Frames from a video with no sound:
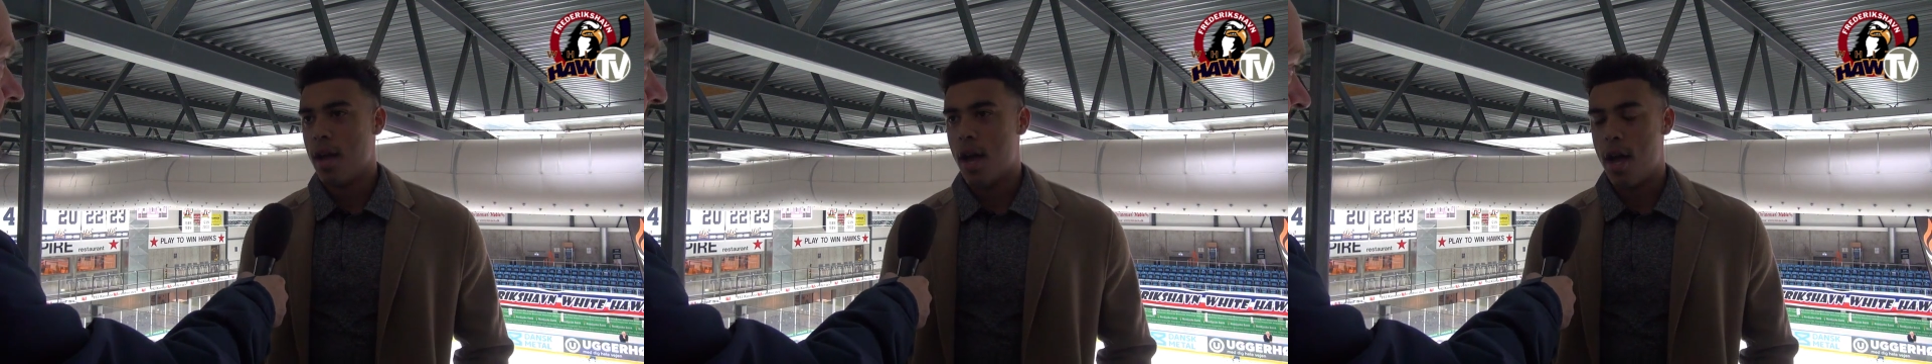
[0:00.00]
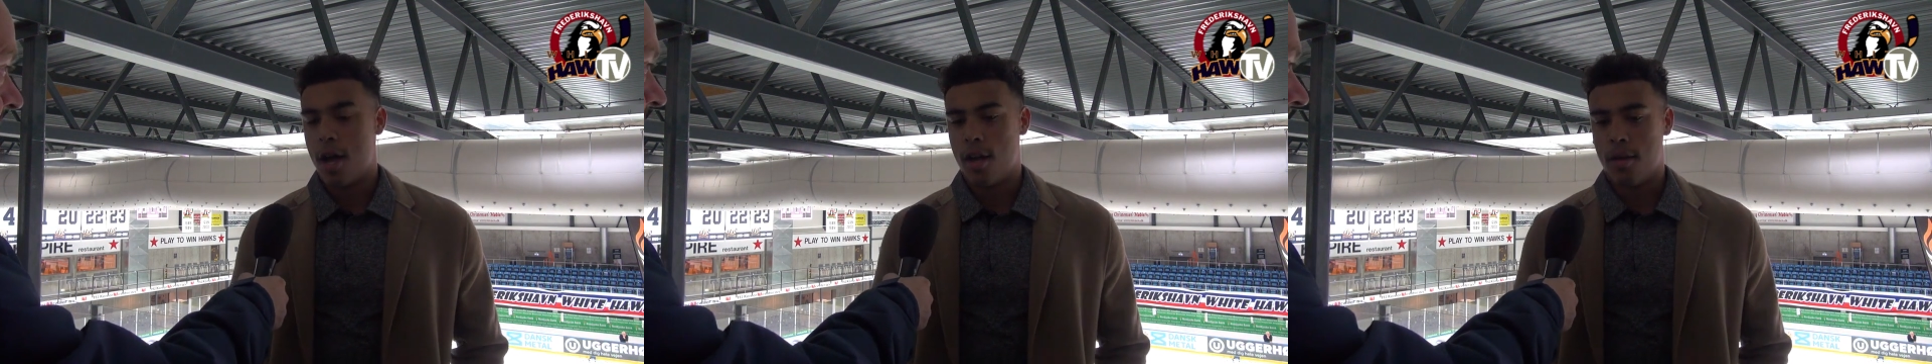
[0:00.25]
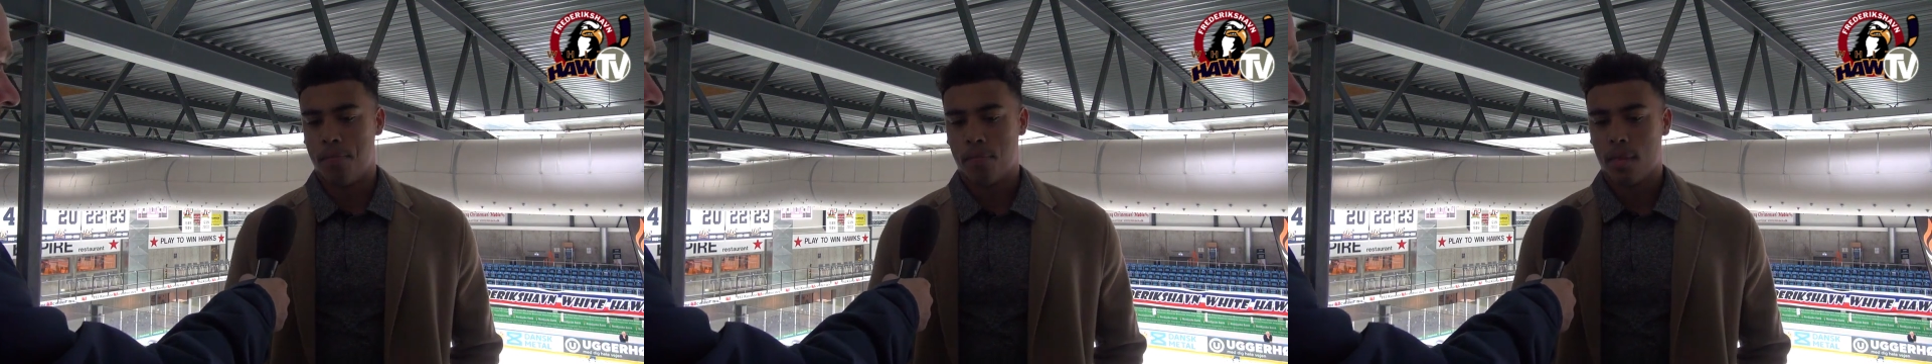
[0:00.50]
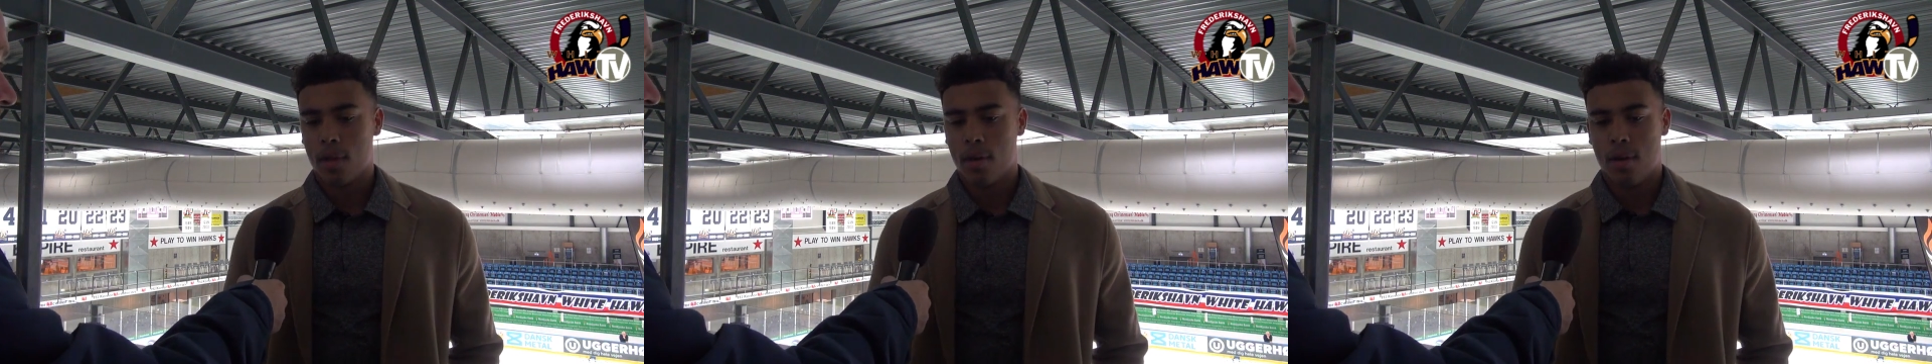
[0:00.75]
Um,
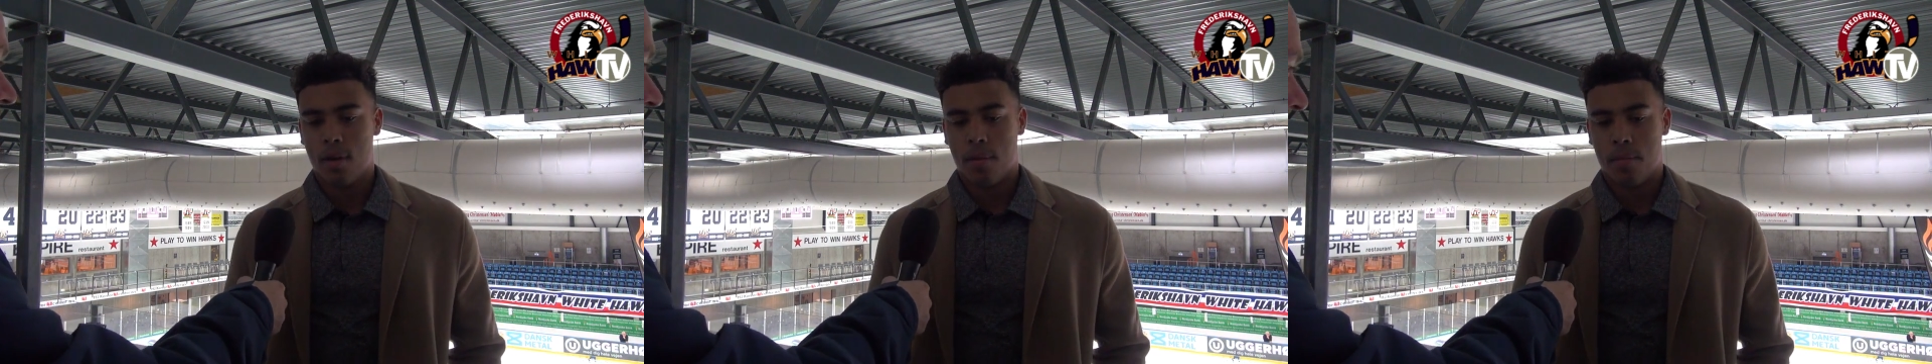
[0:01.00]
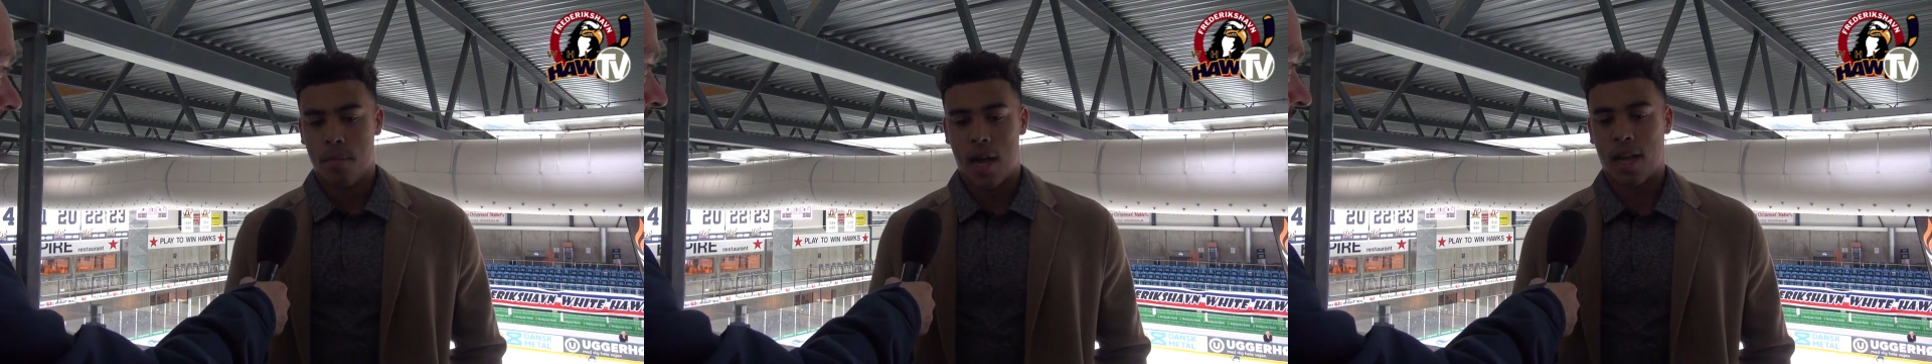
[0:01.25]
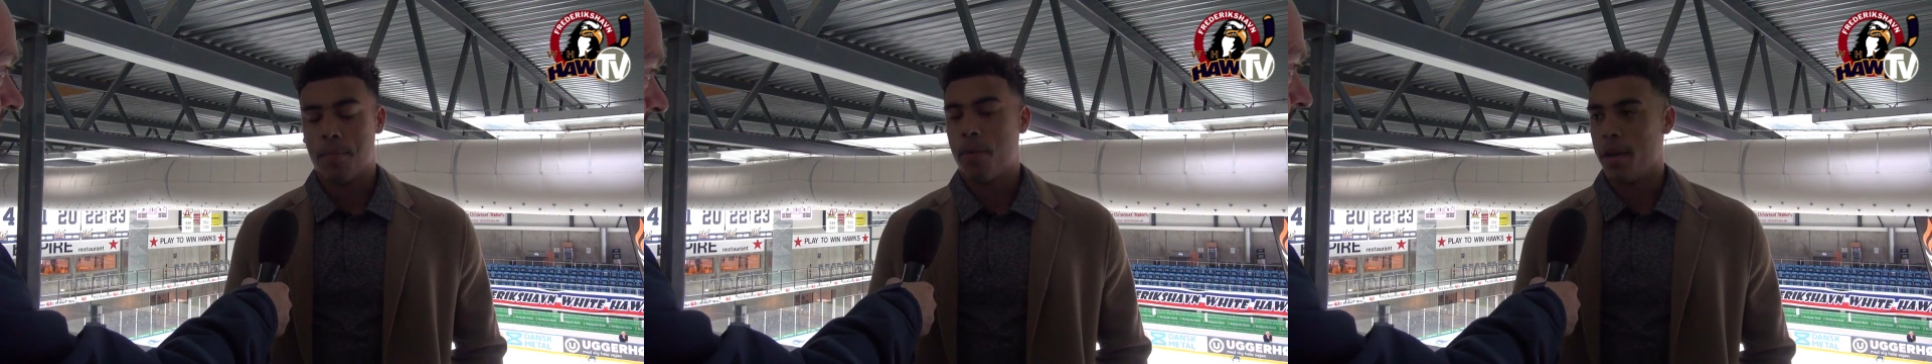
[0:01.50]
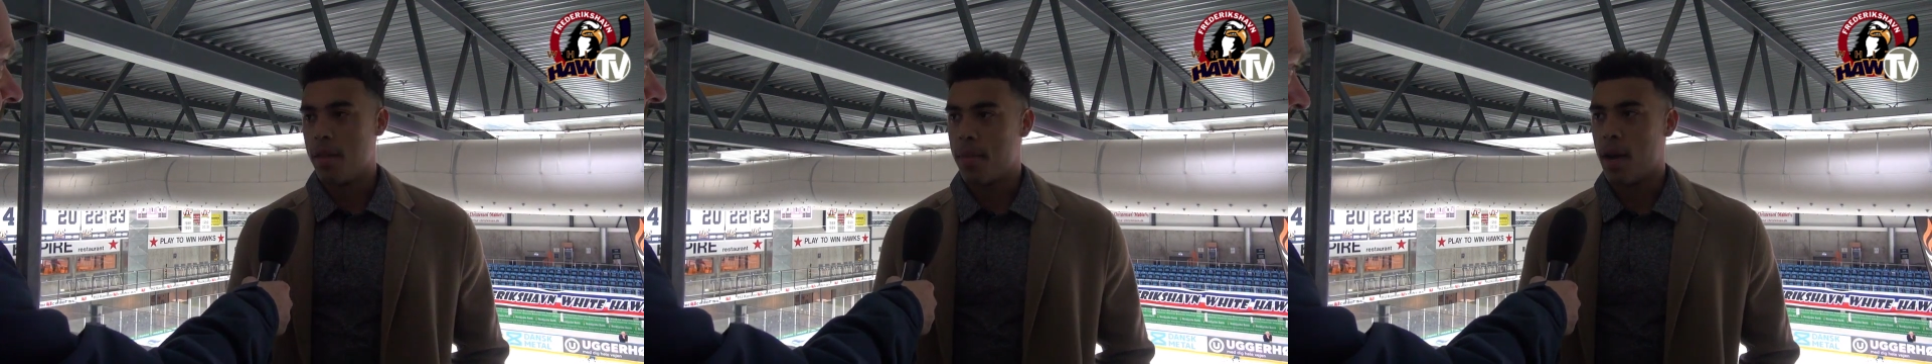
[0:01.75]
I like putting the